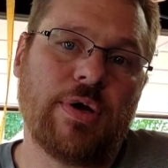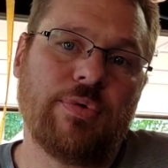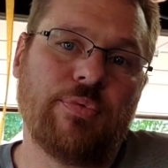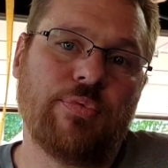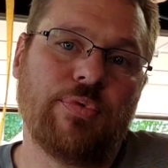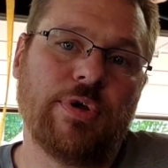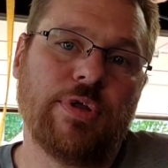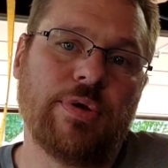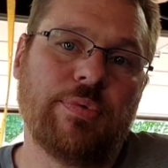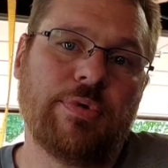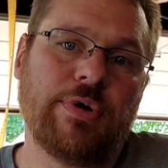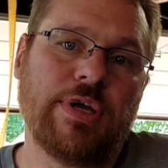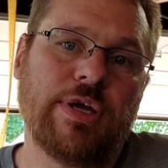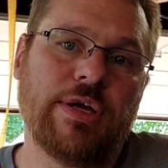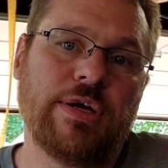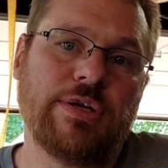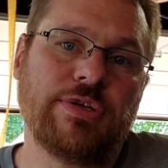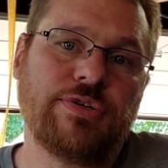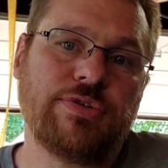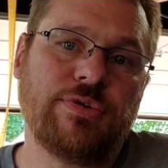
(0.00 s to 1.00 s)
I really want to
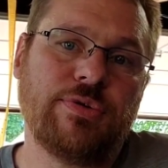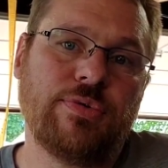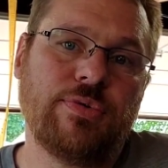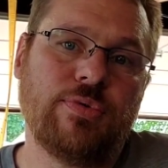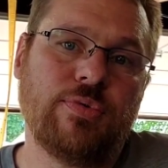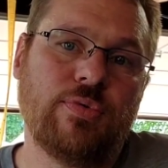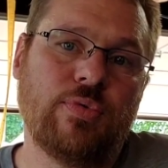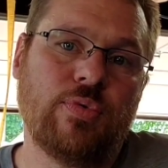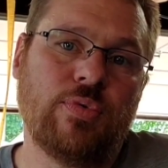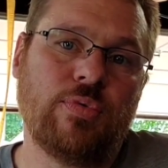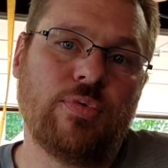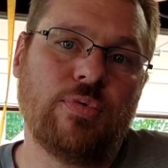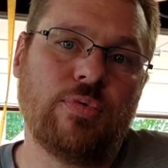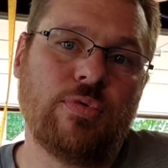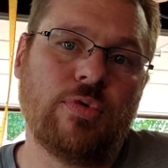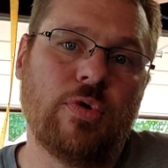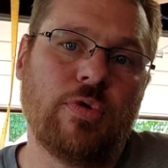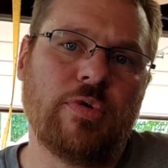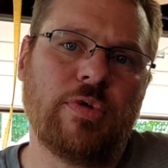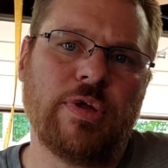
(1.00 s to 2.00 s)
get
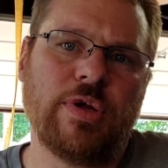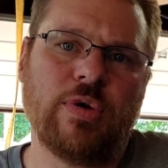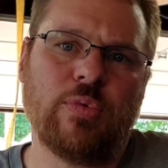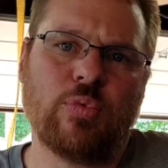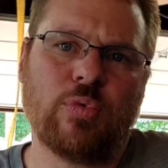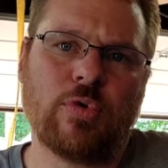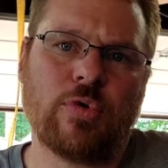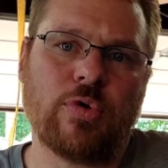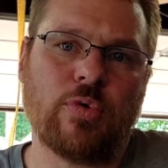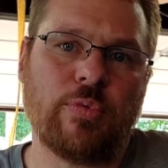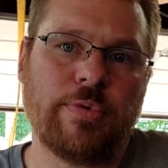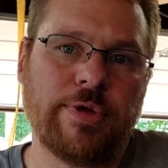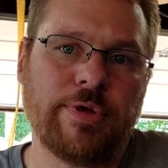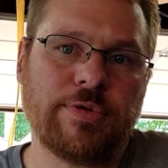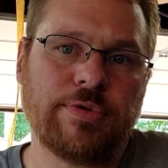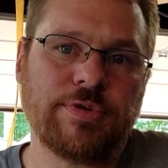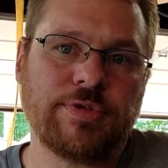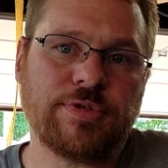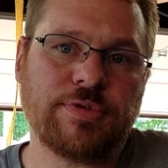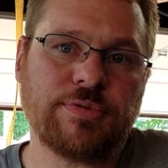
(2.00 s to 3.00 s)
into locally World of
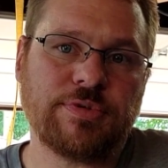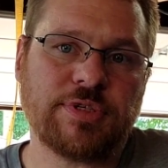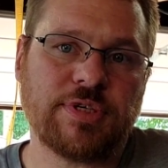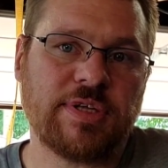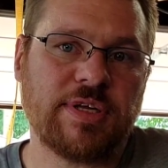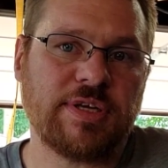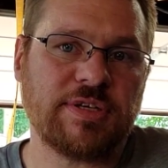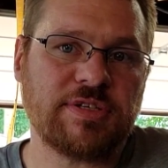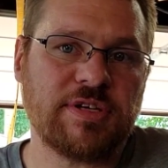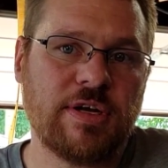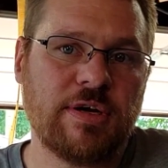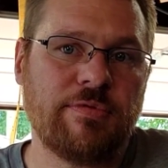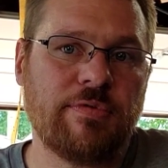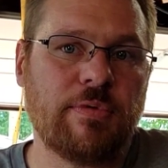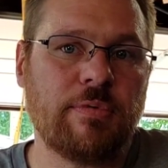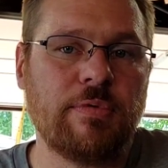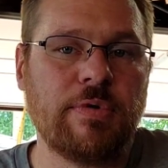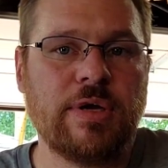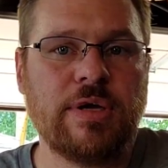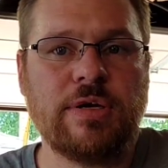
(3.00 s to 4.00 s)
Wheels, which I think is
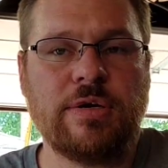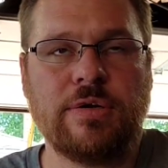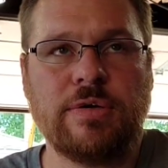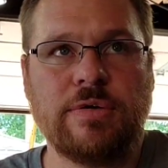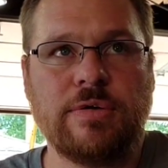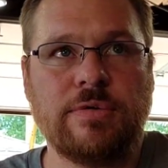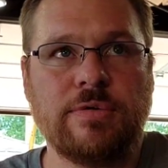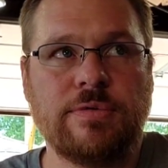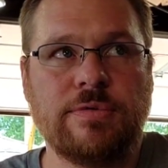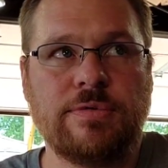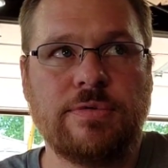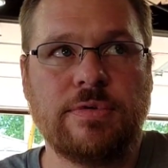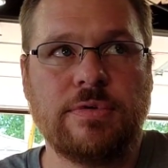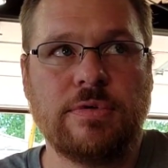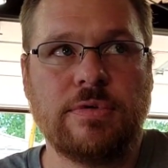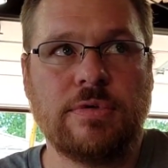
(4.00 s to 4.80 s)
end of